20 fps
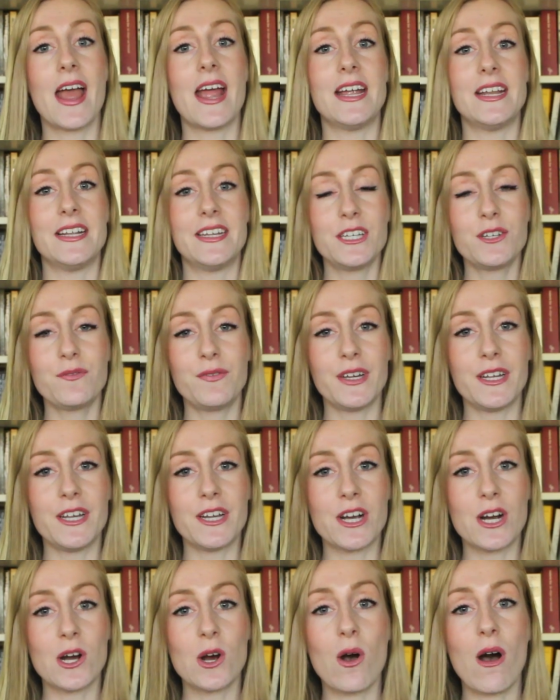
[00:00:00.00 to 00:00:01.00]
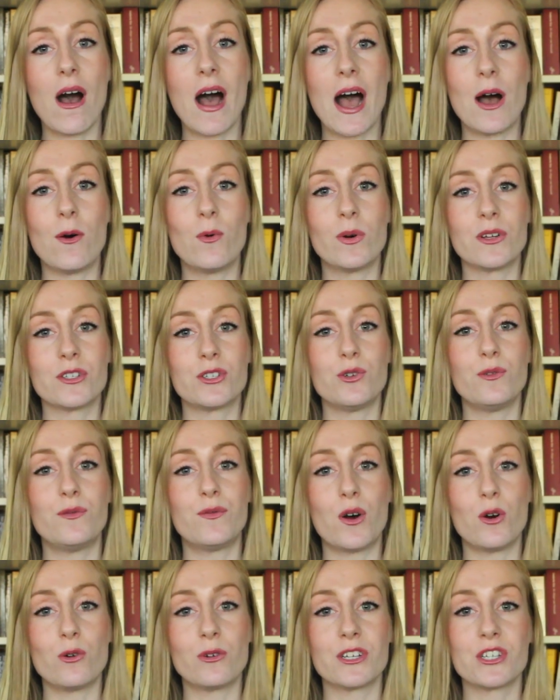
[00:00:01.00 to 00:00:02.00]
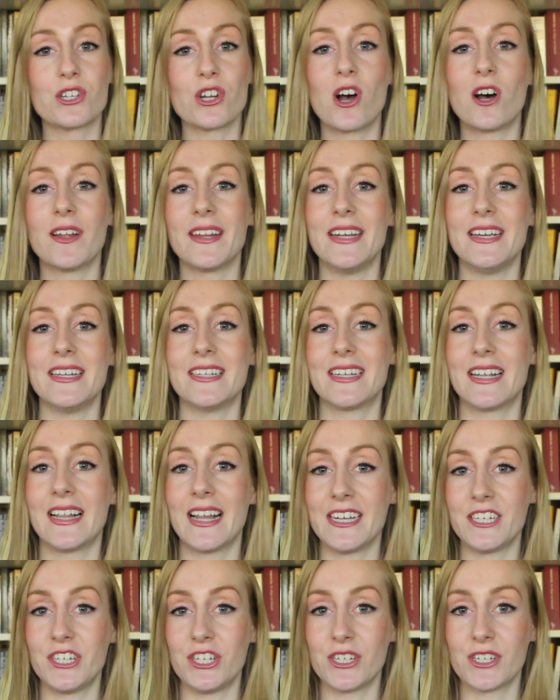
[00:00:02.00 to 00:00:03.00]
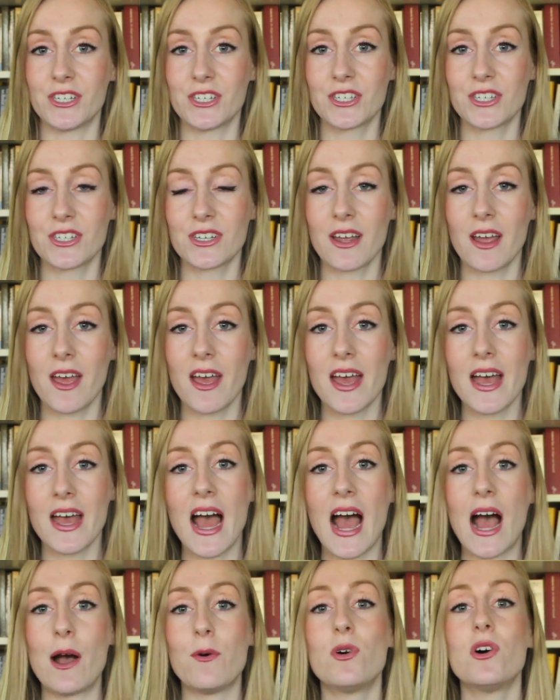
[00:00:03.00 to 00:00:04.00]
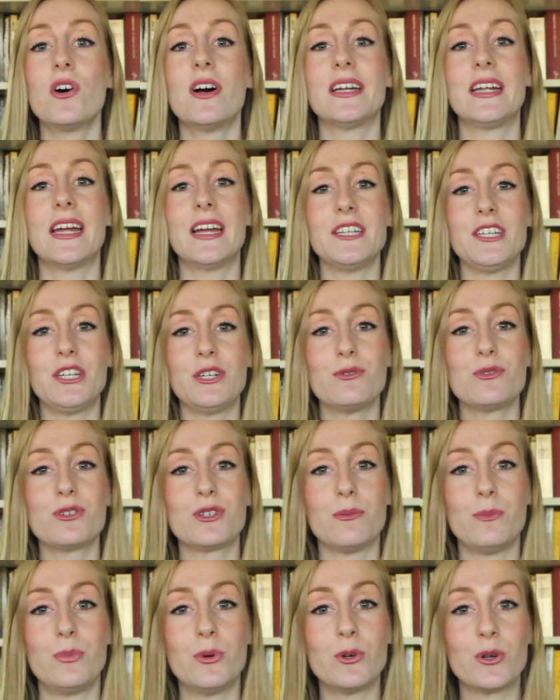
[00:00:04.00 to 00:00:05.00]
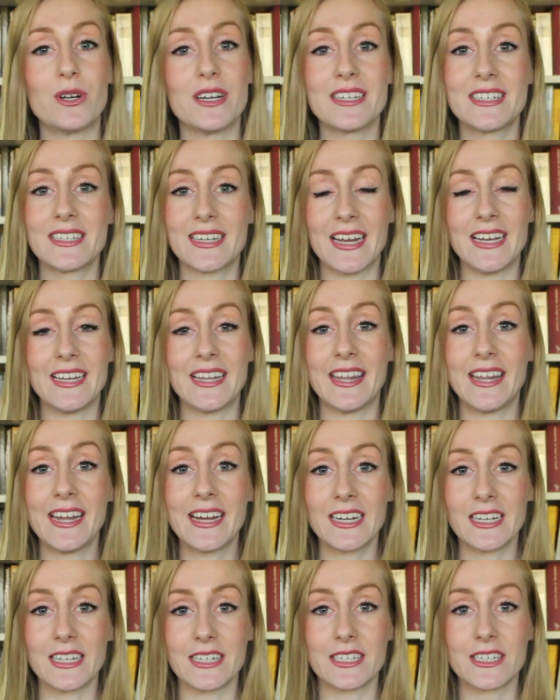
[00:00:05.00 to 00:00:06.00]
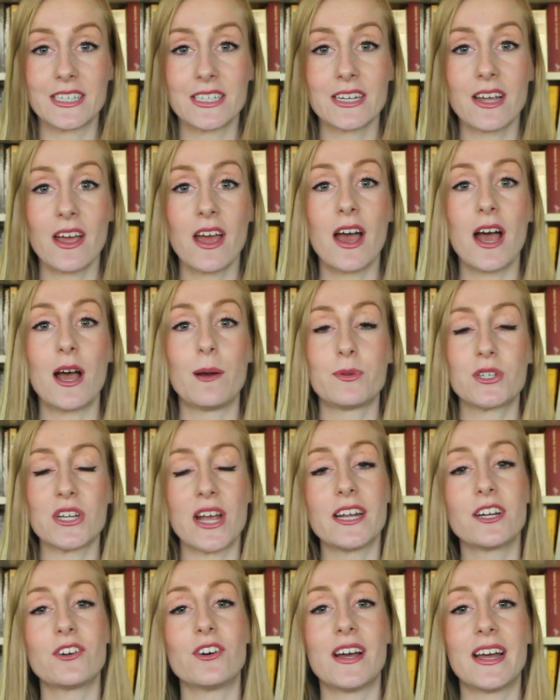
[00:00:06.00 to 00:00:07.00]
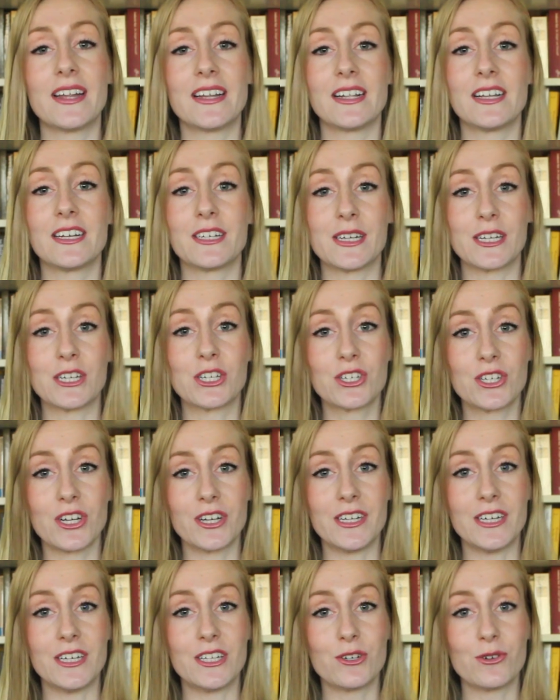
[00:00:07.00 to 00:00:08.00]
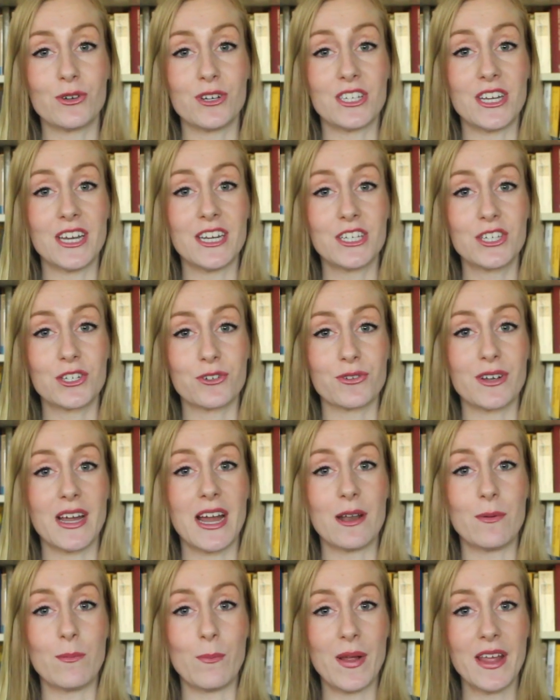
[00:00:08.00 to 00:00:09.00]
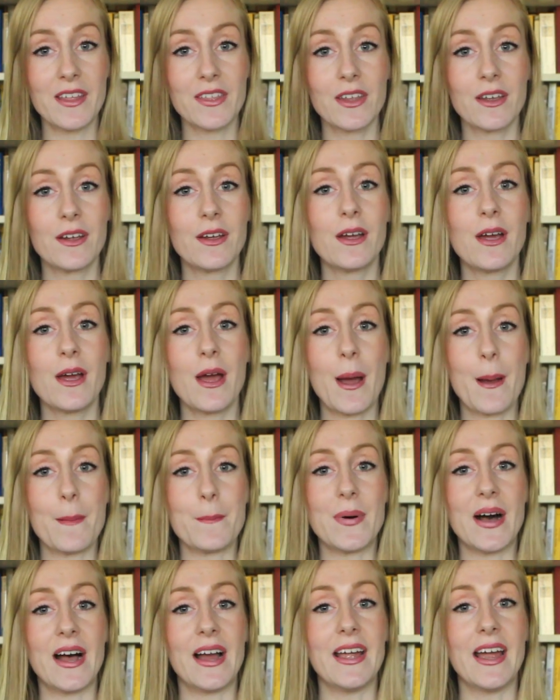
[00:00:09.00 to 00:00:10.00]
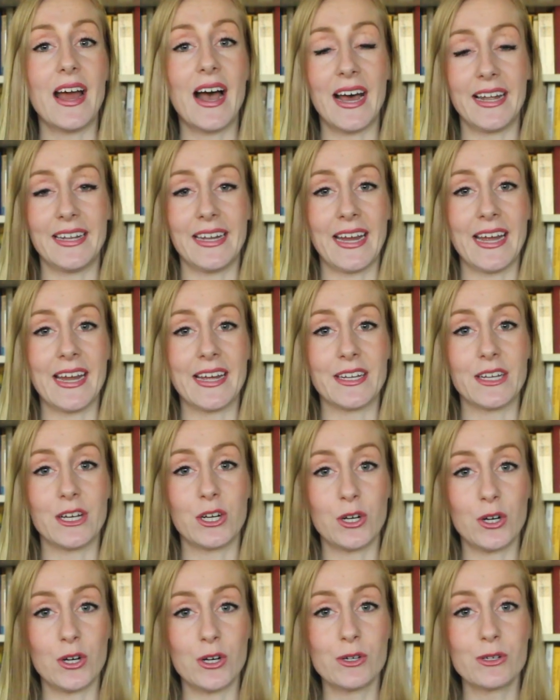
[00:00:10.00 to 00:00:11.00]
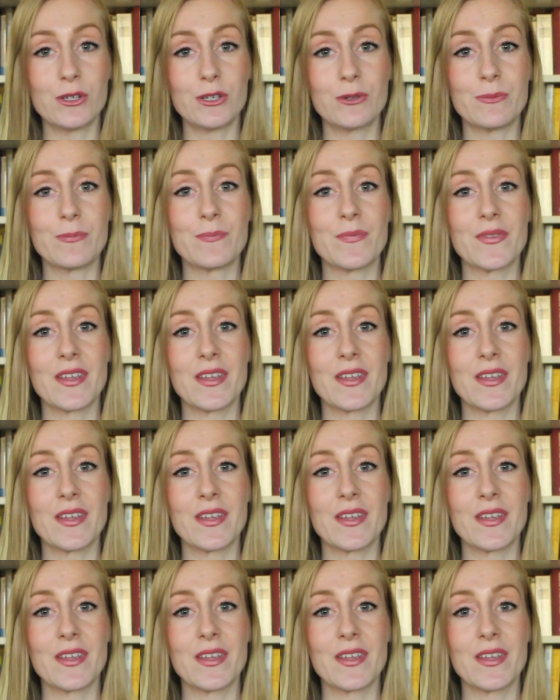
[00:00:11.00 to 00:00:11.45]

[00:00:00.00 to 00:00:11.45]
In this video, I want to focus on his legends. I will again use the book St. Nicholas, a psychoanalytic study to his history and myth by Adriaan de Groot.